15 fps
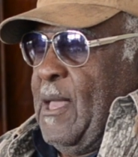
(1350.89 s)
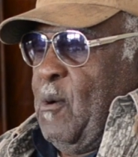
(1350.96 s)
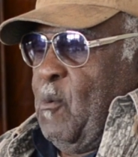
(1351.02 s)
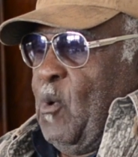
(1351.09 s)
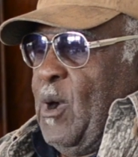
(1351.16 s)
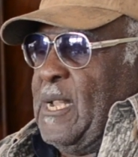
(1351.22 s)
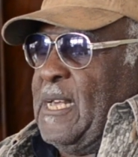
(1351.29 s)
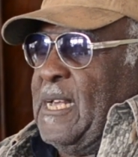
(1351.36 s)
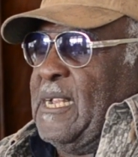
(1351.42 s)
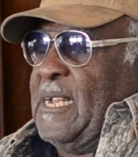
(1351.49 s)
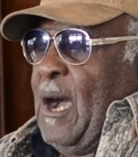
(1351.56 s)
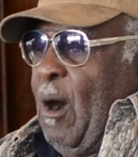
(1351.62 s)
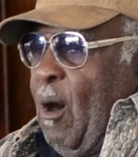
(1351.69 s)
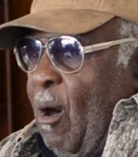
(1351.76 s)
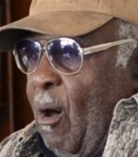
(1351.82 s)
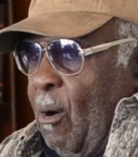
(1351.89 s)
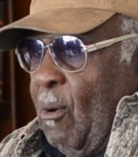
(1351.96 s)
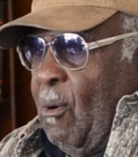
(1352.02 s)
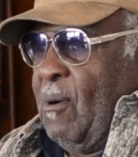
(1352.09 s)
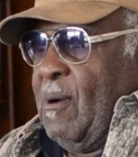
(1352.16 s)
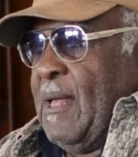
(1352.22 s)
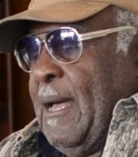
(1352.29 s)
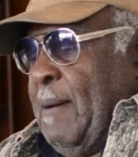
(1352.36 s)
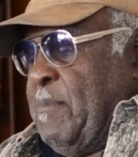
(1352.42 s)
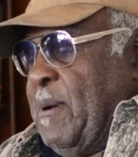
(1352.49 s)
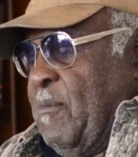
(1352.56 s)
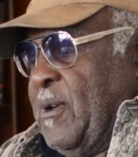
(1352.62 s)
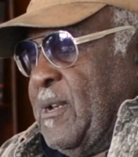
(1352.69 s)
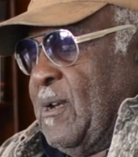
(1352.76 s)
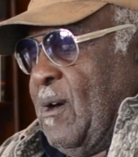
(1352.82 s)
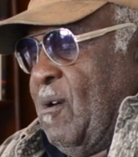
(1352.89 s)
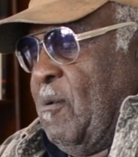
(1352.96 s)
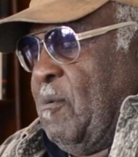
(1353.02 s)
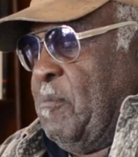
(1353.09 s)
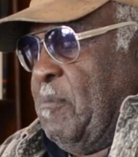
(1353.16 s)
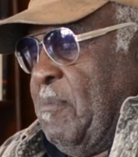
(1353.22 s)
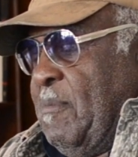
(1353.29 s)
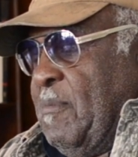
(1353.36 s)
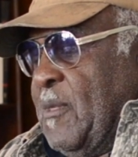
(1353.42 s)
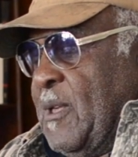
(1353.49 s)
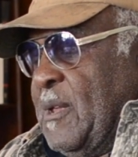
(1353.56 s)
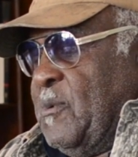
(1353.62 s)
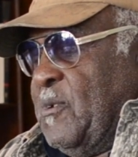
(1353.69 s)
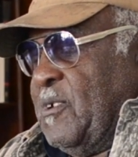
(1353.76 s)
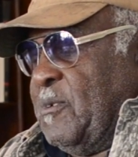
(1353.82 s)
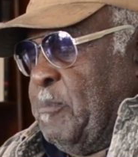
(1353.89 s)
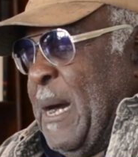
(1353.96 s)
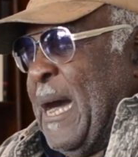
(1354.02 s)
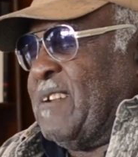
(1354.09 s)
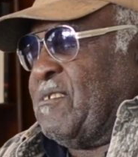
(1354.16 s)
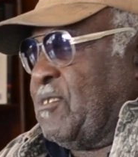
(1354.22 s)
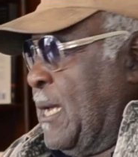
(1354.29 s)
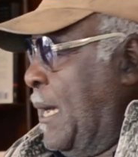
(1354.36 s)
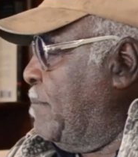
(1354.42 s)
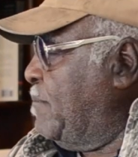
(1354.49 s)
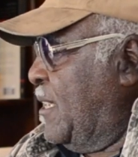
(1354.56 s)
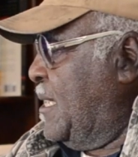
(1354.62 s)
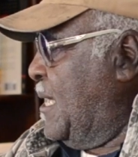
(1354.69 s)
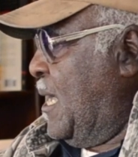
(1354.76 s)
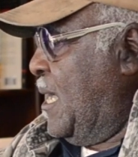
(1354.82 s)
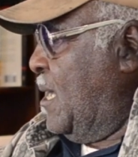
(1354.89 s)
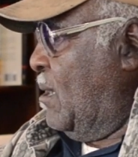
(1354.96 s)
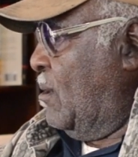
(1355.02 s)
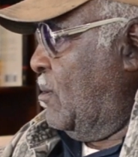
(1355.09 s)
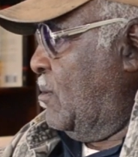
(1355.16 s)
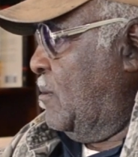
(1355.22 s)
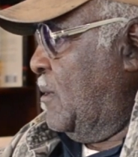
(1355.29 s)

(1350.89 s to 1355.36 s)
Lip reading: Well, in the old, I've been with the Harman about 70 years.